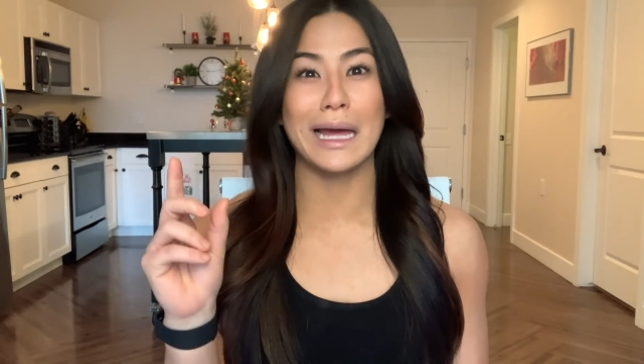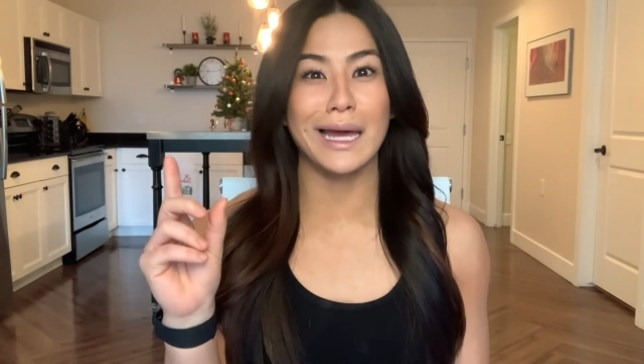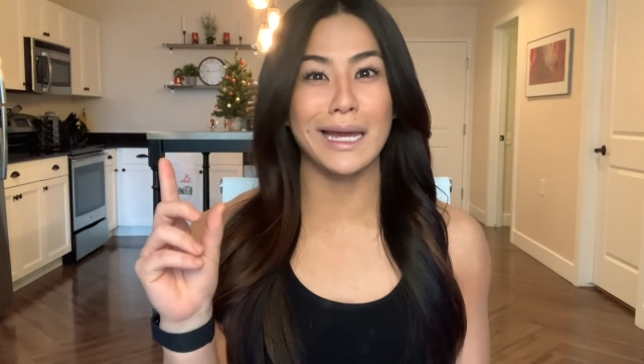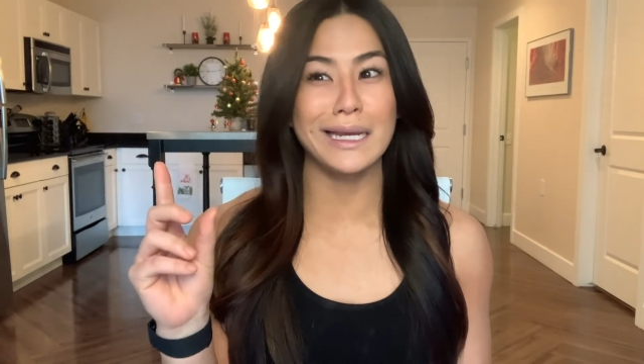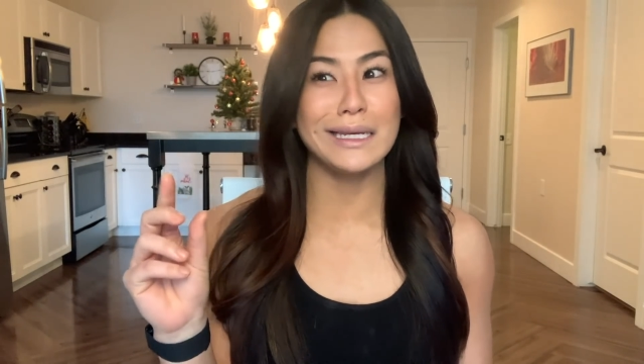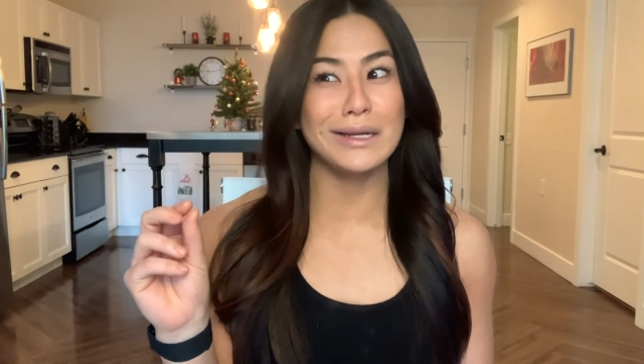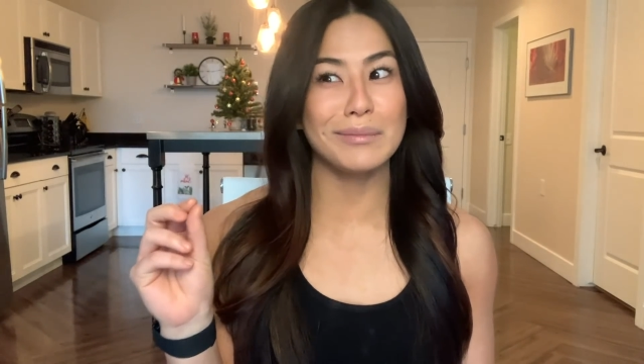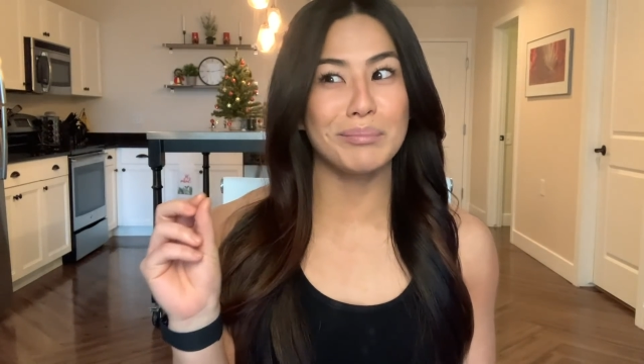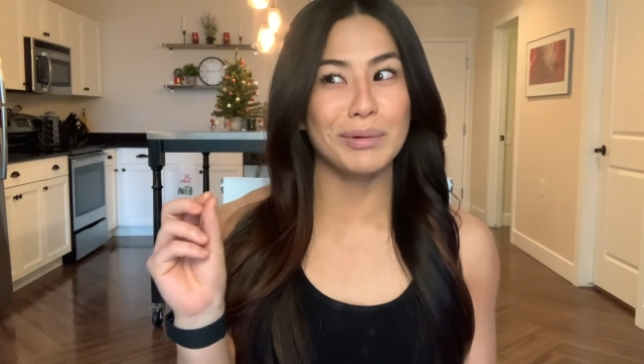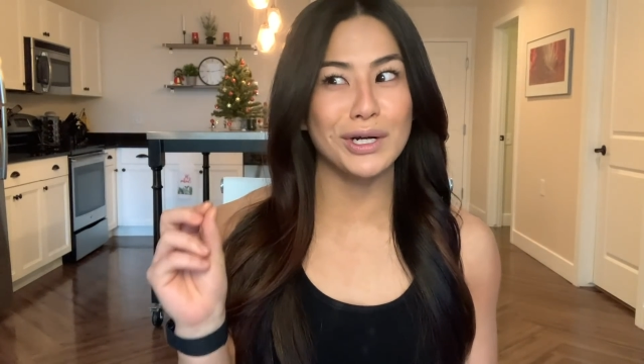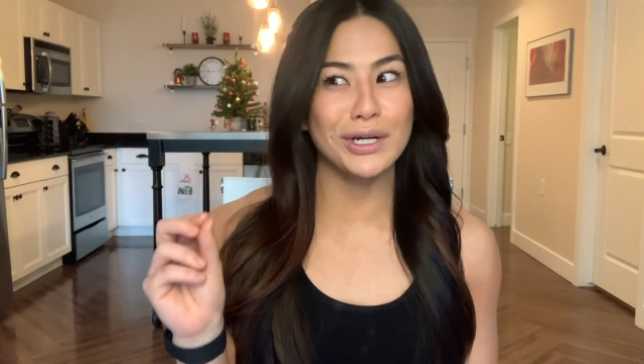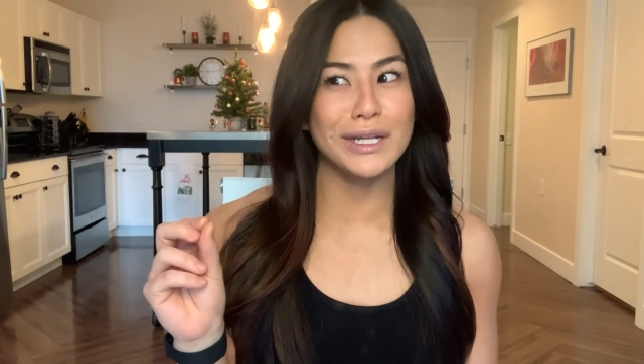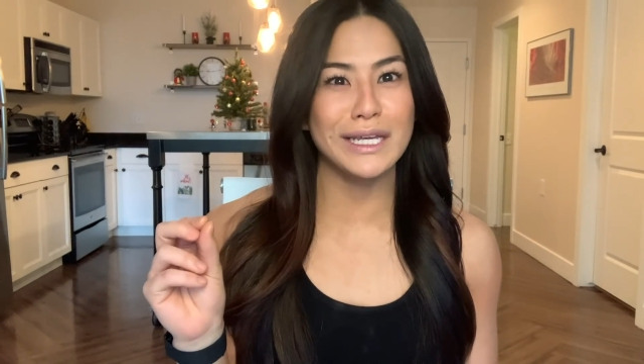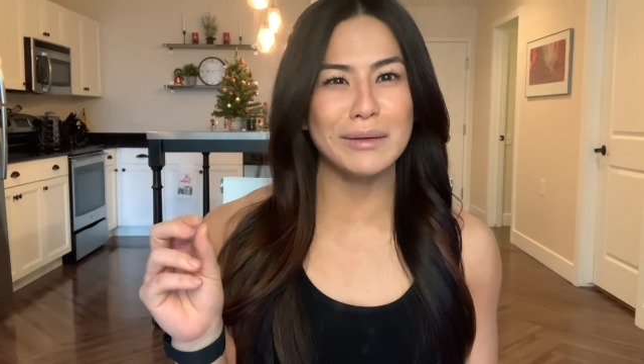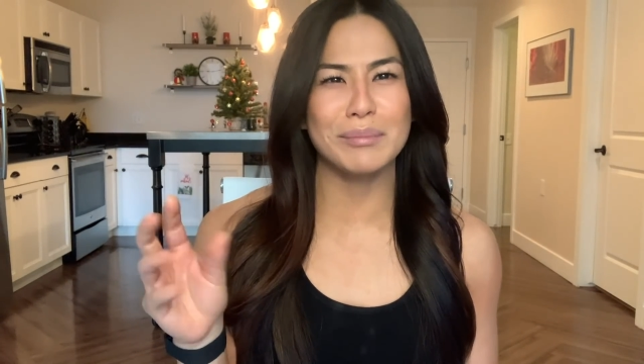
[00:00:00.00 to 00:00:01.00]
kind of
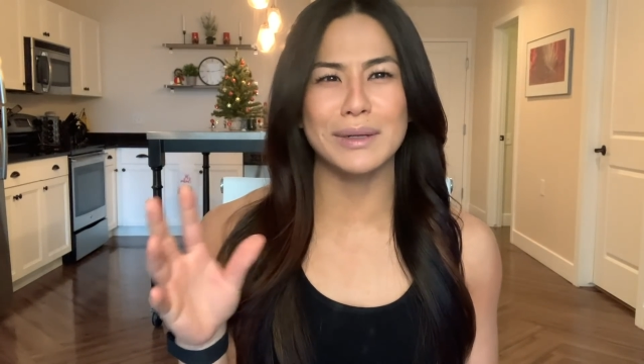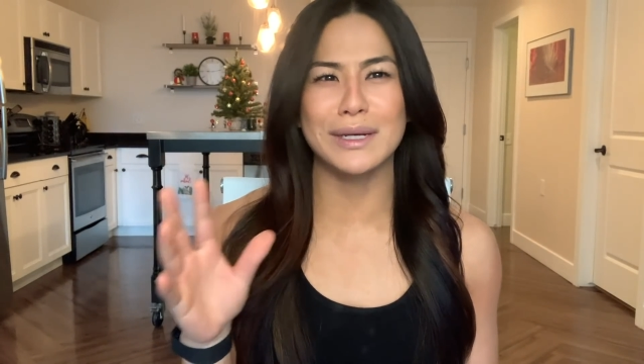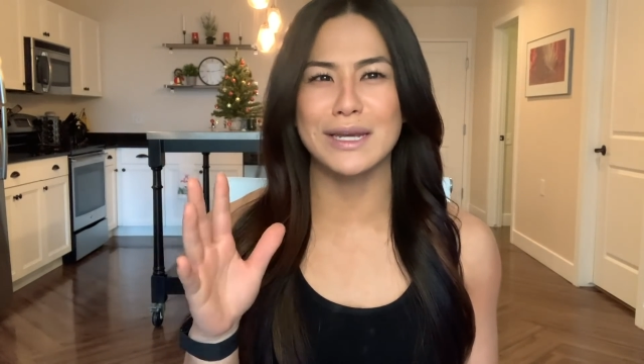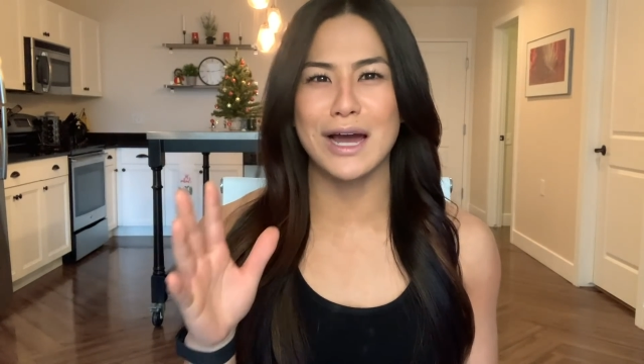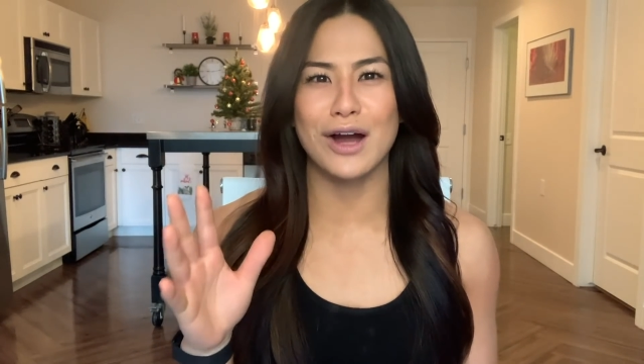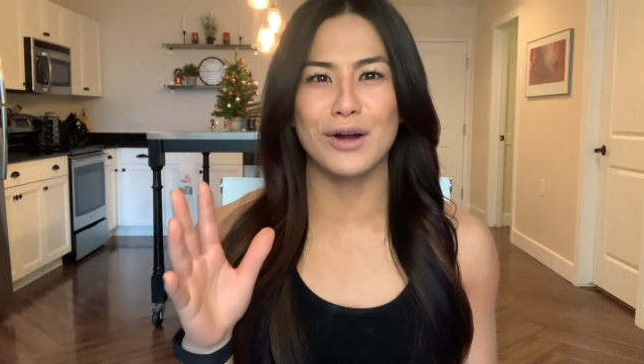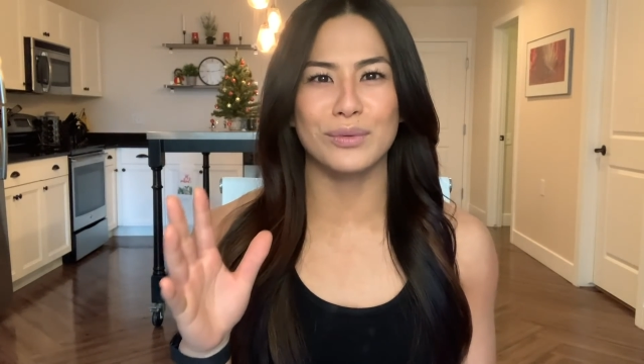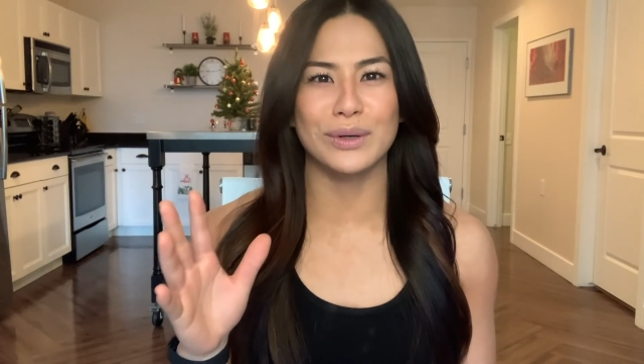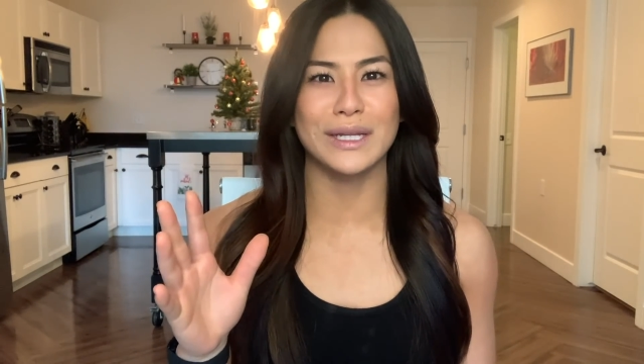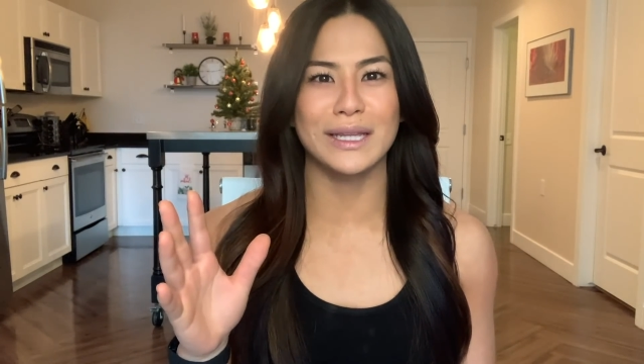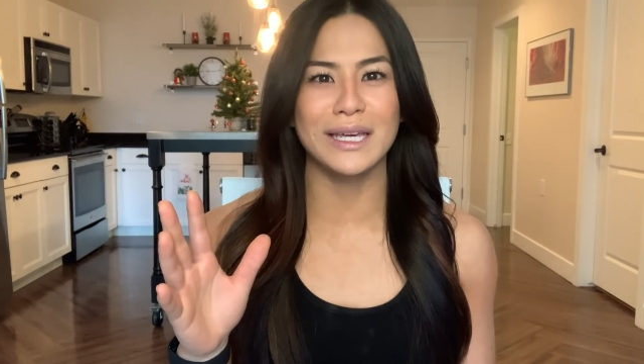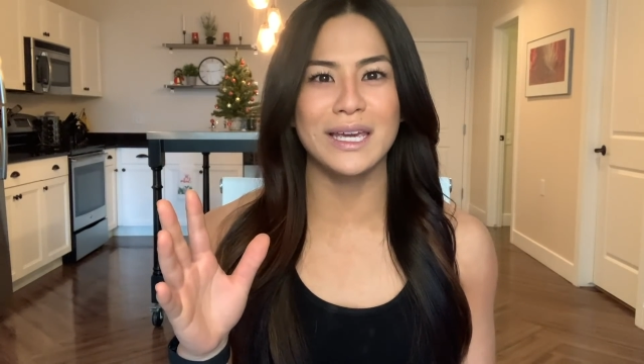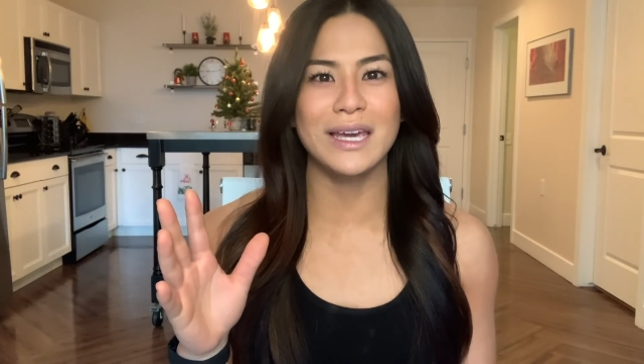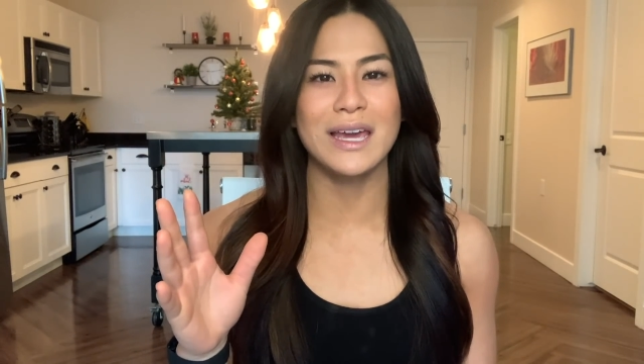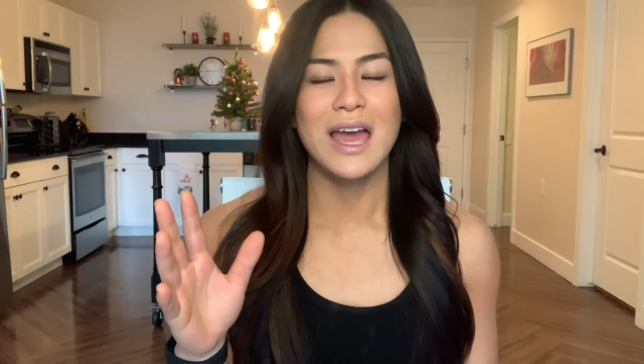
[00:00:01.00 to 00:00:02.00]
burning, but not
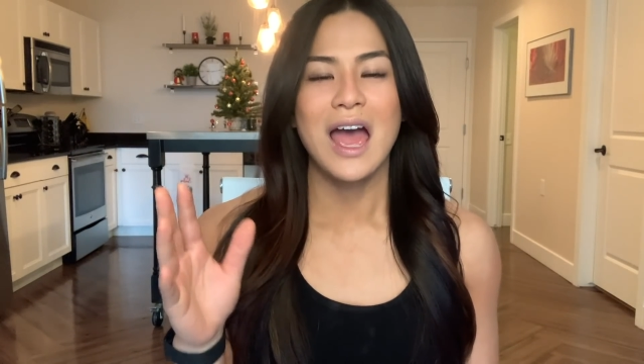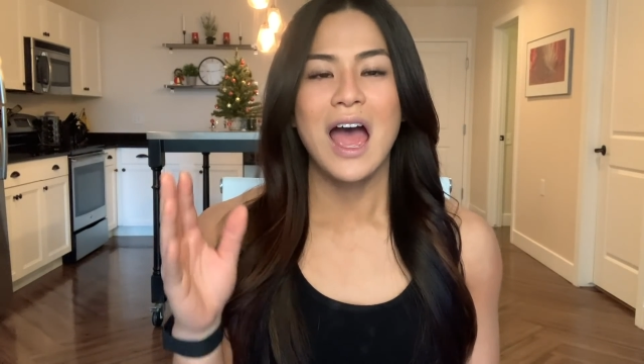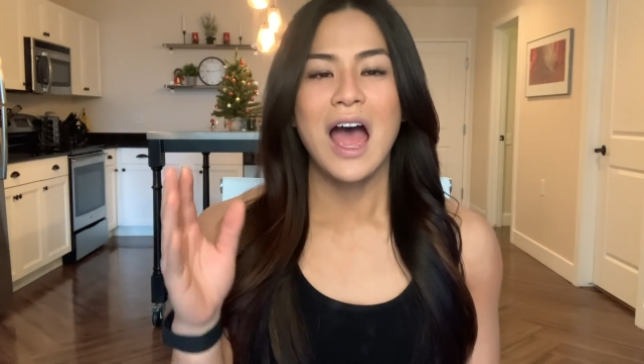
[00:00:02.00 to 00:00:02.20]
really,